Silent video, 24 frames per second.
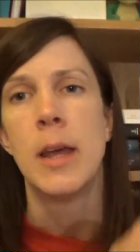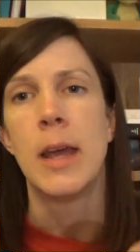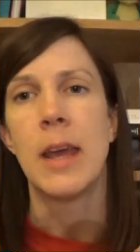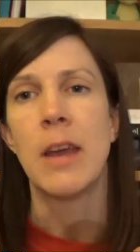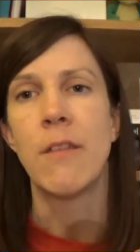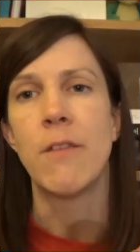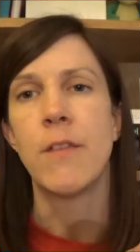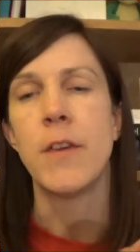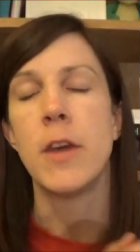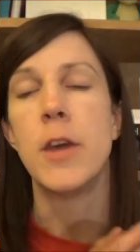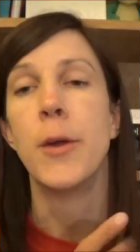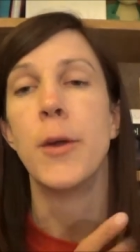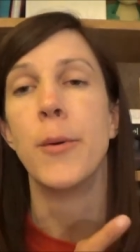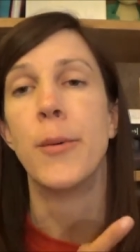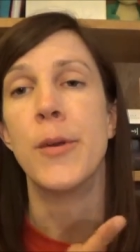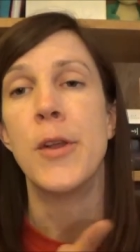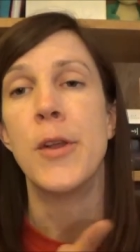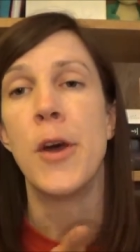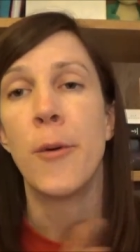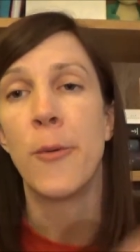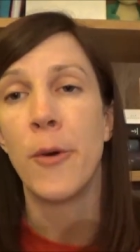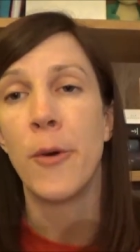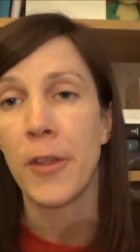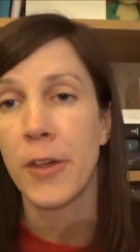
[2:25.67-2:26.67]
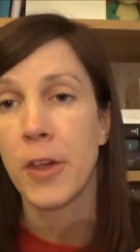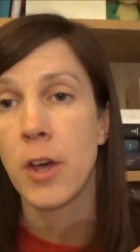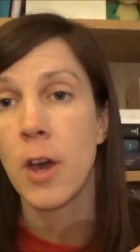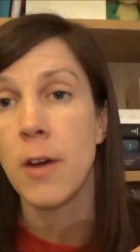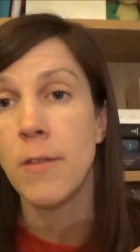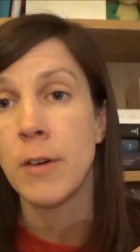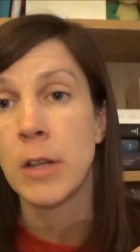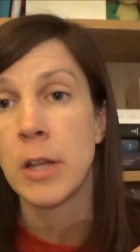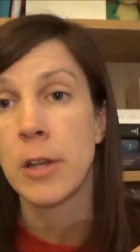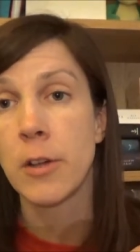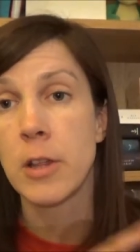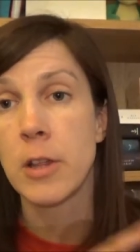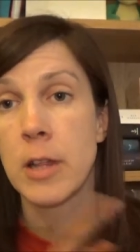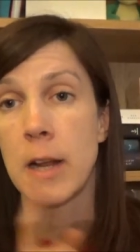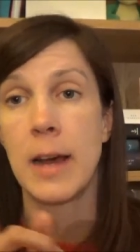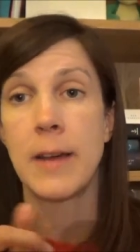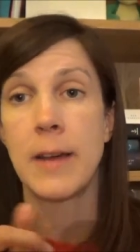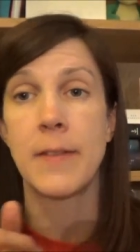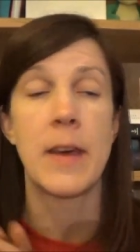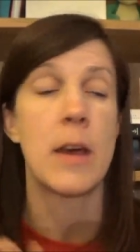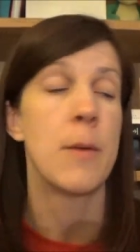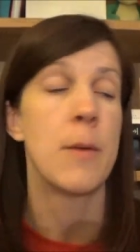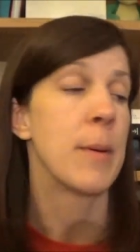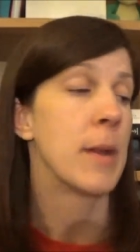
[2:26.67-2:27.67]
If you know what the cover looks
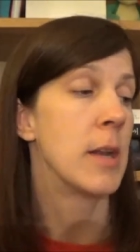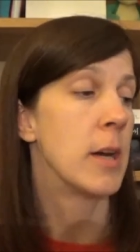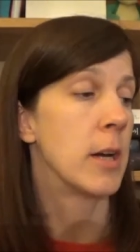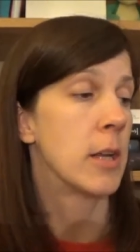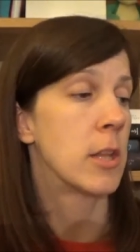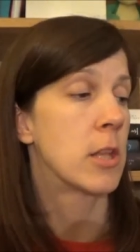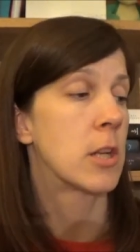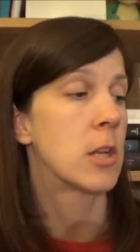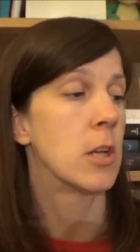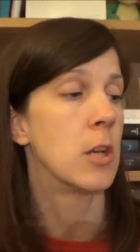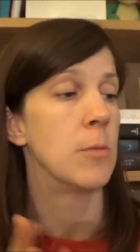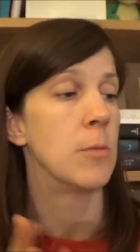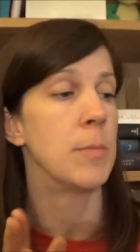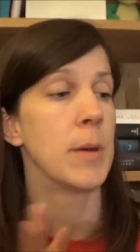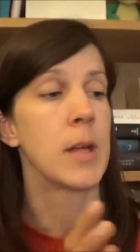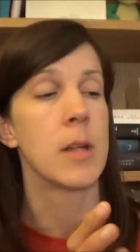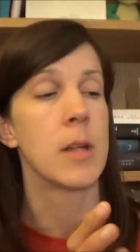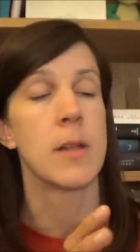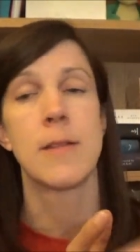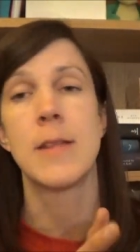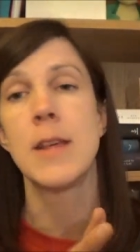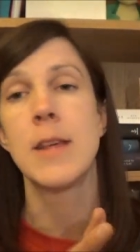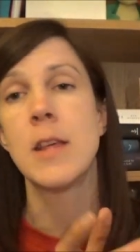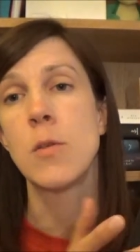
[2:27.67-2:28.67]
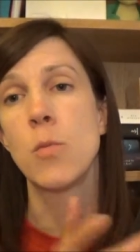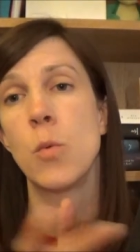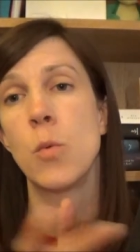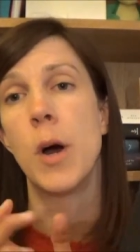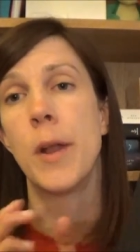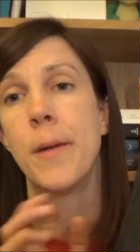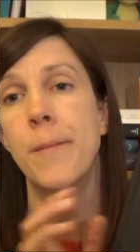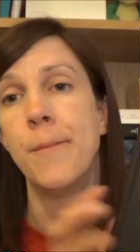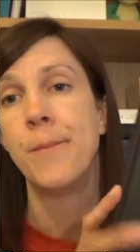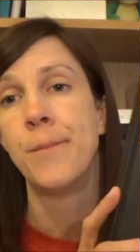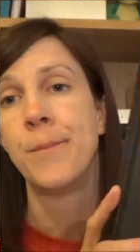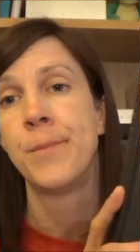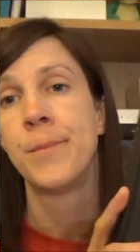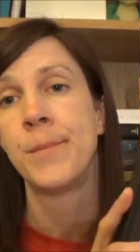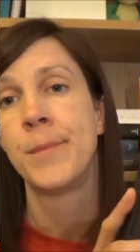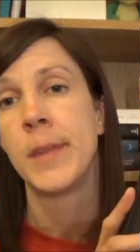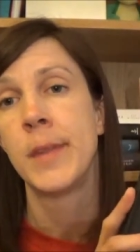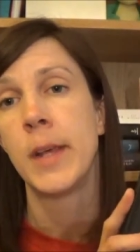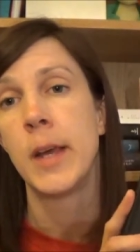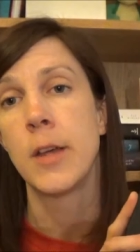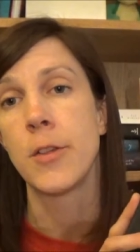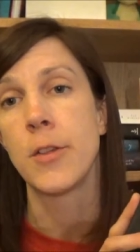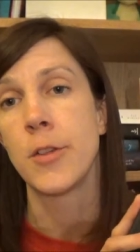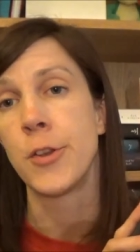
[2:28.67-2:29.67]
like, that'd be nice too, because this one
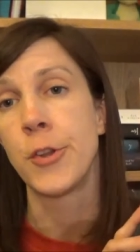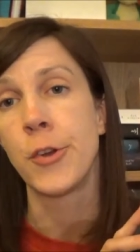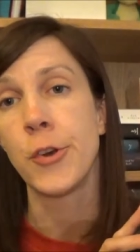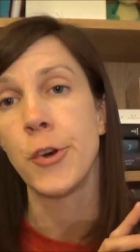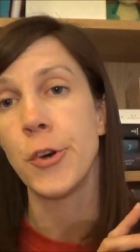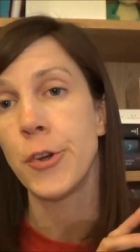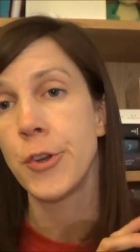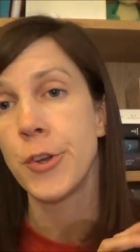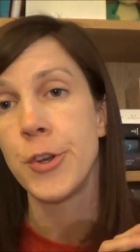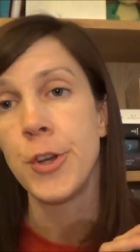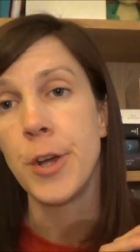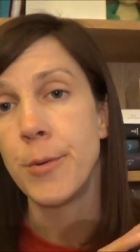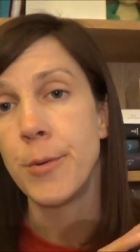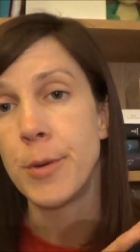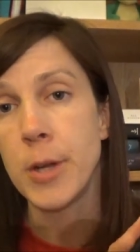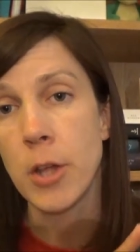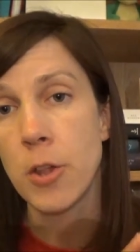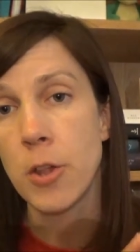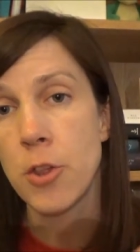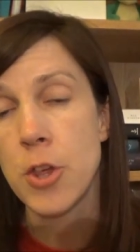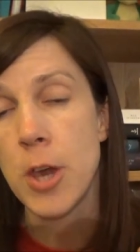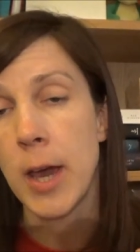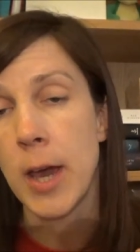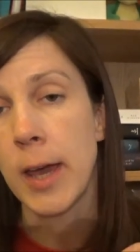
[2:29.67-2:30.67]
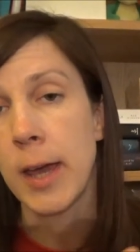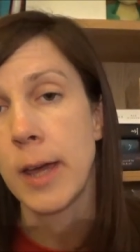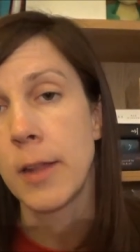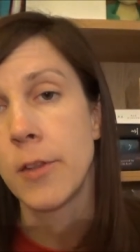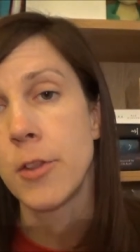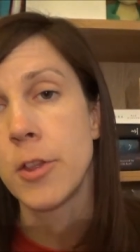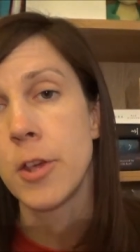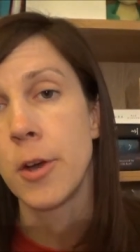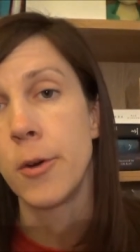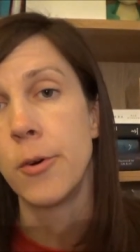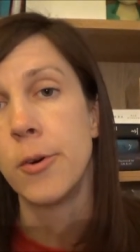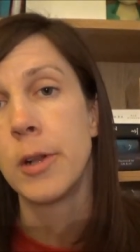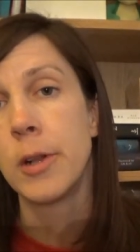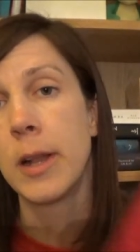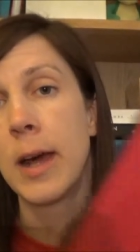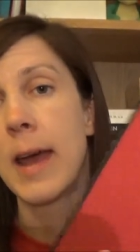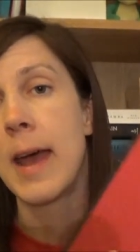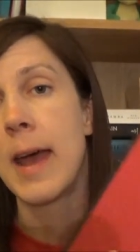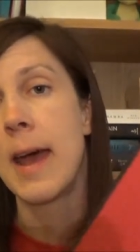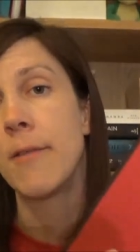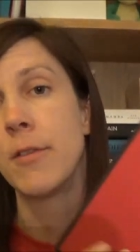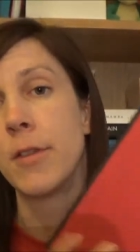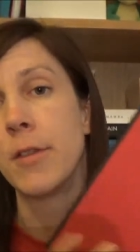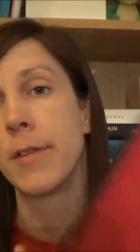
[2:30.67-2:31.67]
has got no dust jacket, so all I
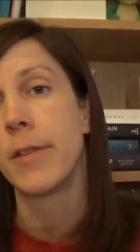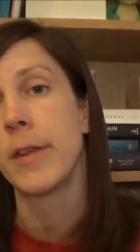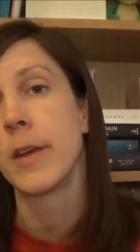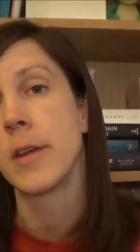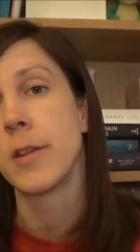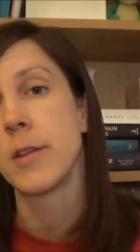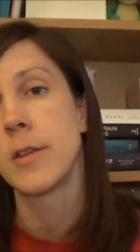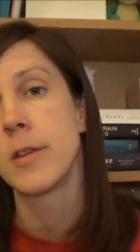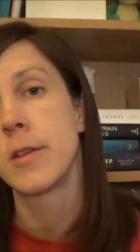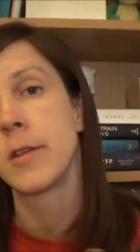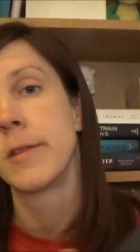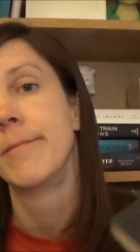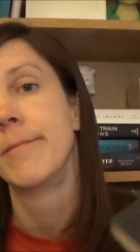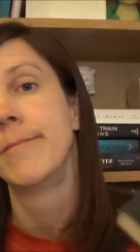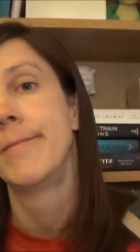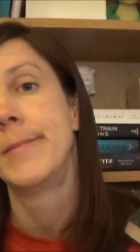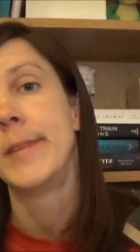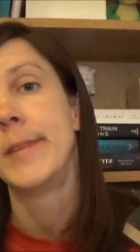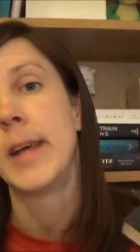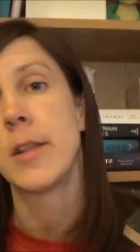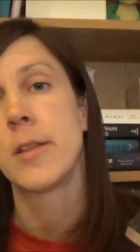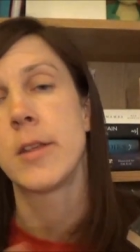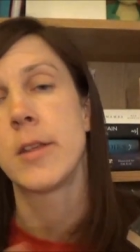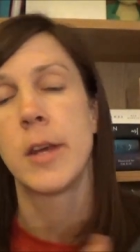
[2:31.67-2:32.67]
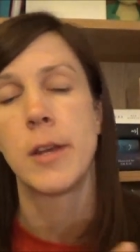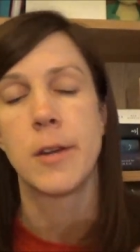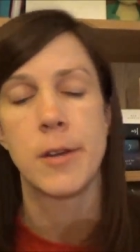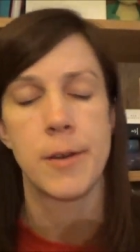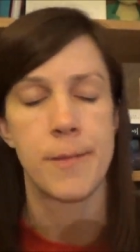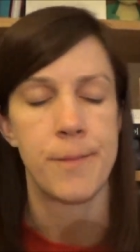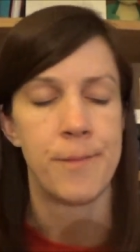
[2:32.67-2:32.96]
have is this. That's it.